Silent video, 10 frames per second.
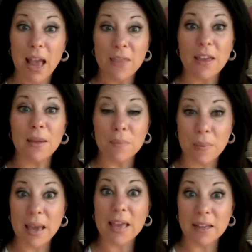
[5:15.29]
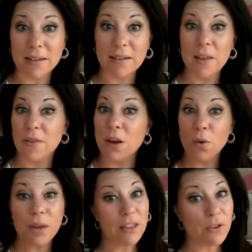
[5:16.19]
and they make it, they
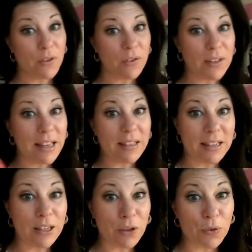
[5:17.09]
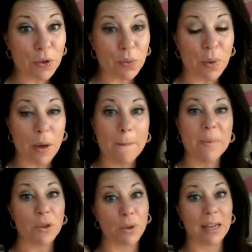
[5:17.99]
don't get the fifty like they did the first one,
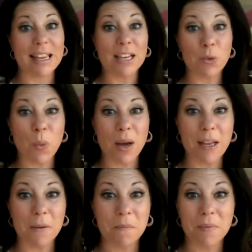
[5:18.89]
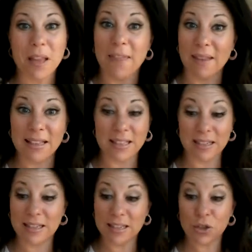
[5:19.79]
but they're going to get twenty, and that's an
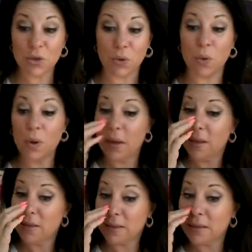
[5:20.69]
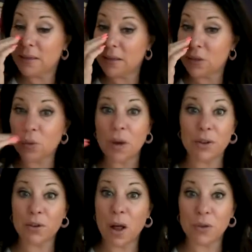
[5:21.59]
additional. That's an additional
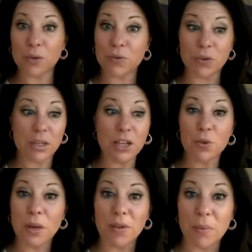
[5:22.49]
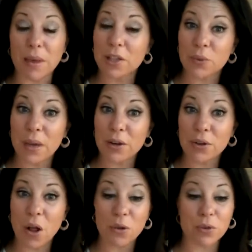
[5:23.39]
hundred dollars for each one of them. That's three hundred
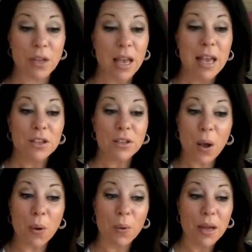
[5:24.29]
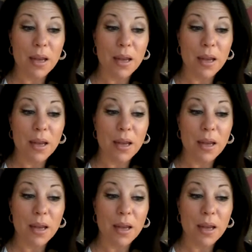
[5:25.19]
dollars. So,